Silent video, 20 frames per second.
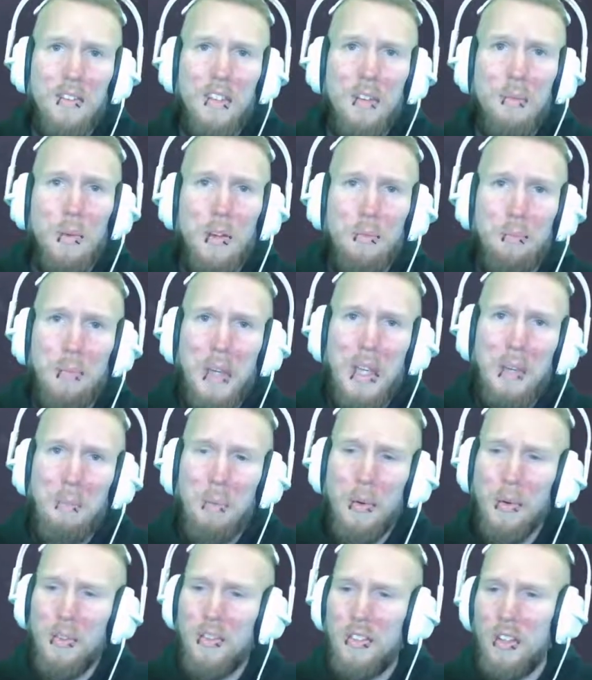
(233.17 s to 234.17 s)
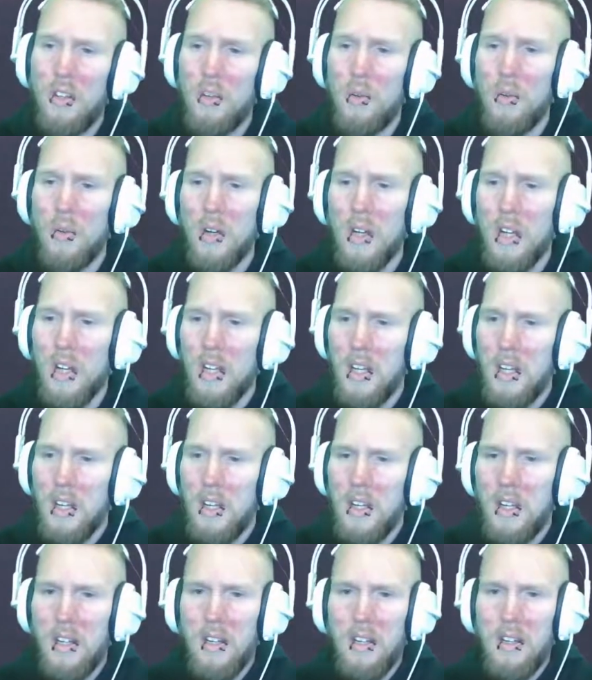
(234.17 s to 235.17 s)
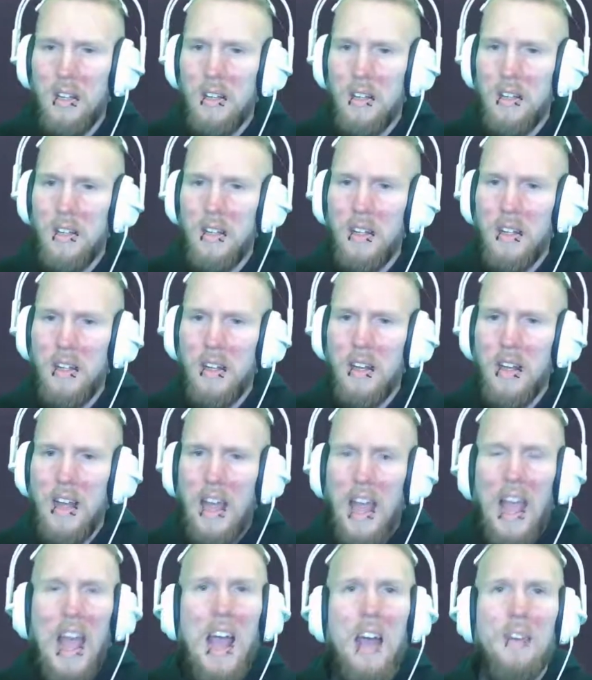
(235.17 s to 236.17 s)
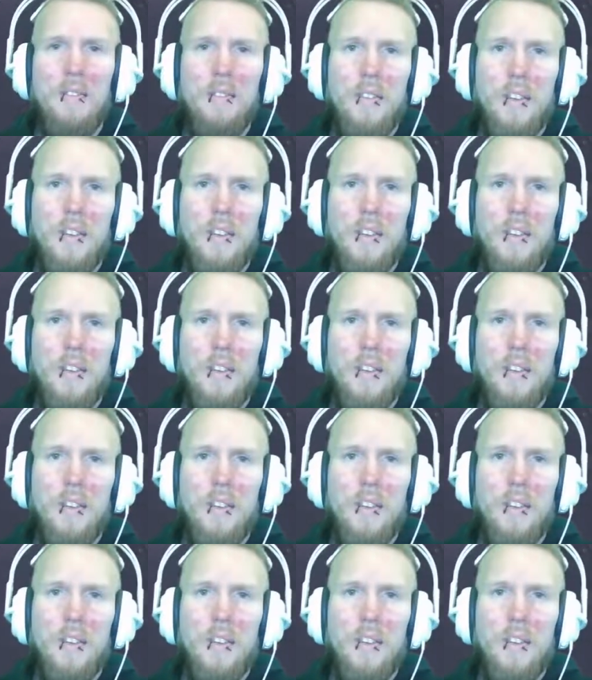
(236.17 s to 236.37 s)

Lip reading: I want people to have